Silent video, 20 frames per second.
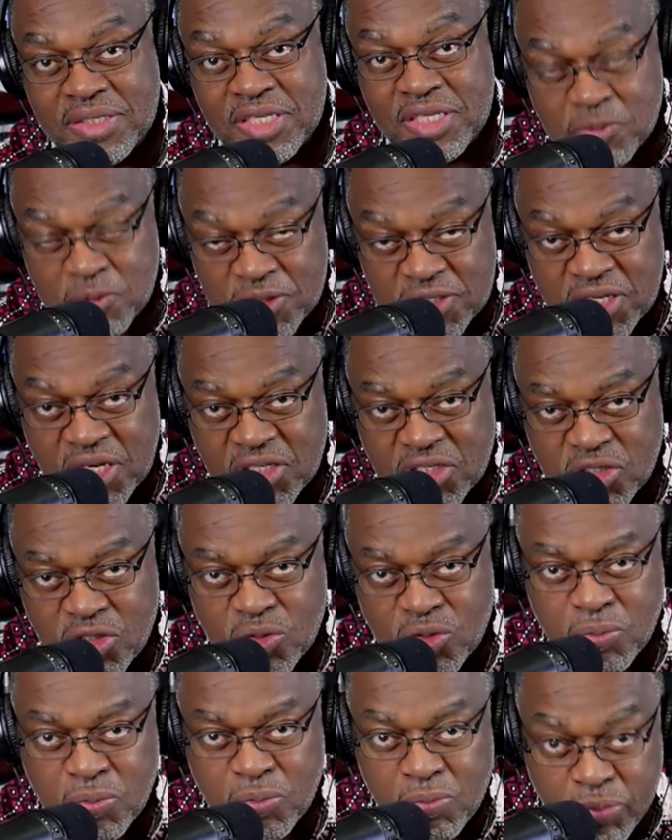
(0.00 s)

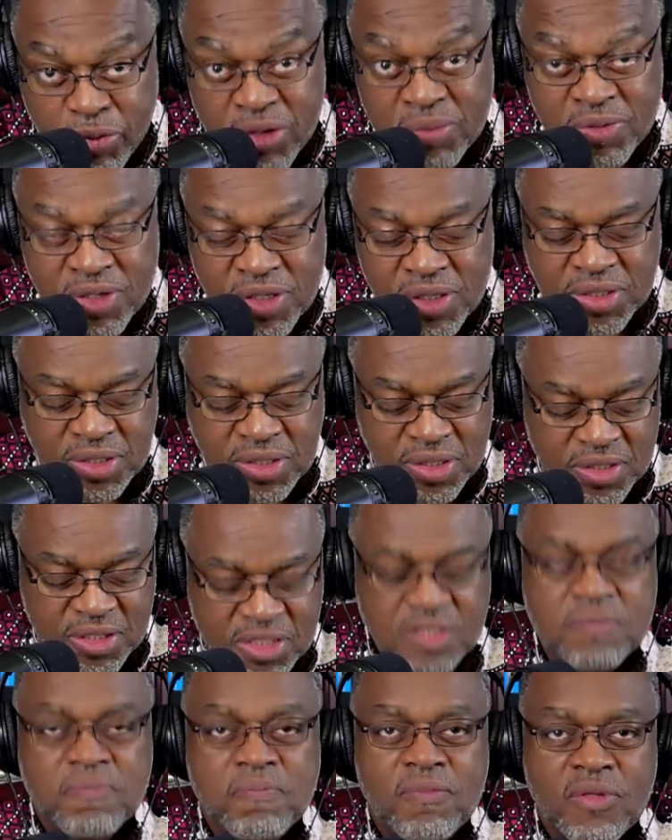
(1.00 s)
dispensational
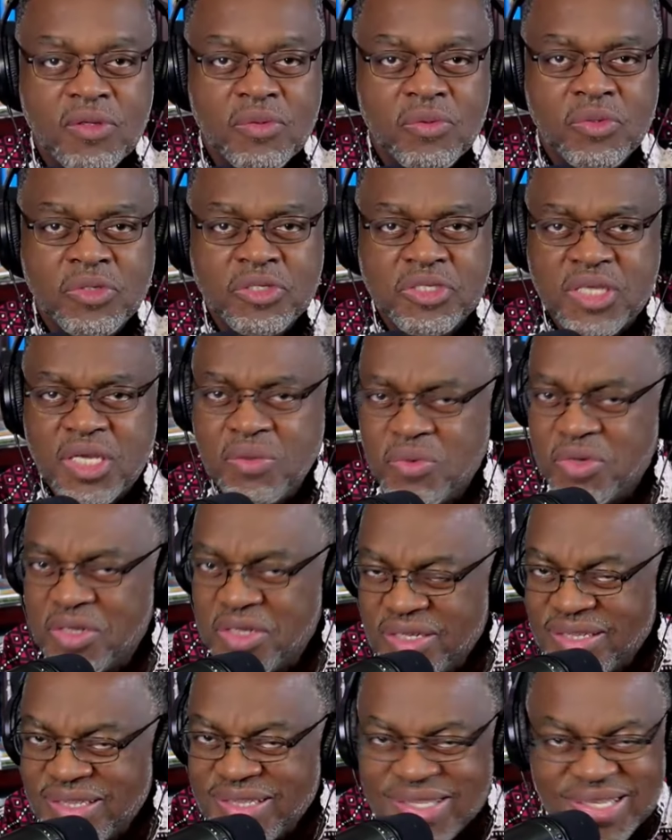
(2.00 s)
premillennialists will say,
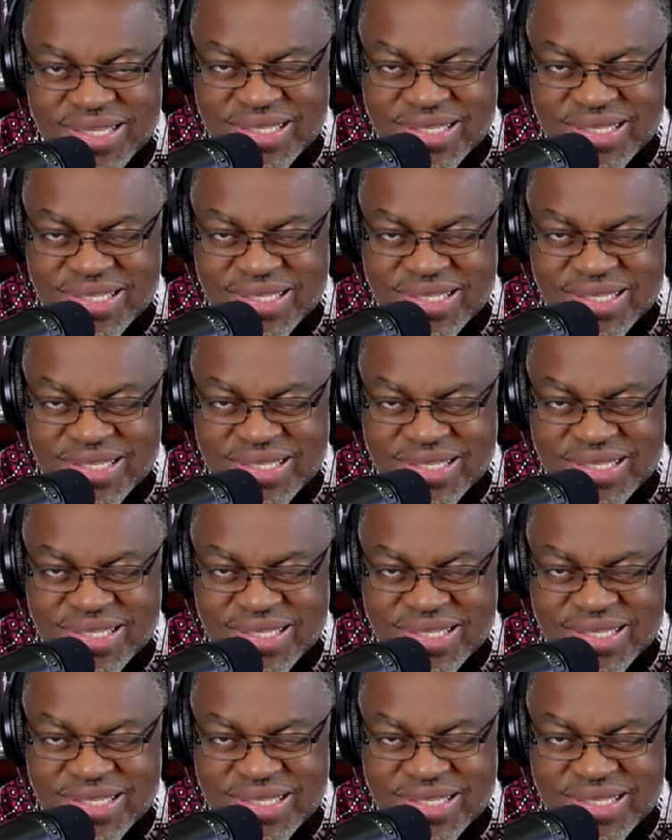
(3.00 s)
well,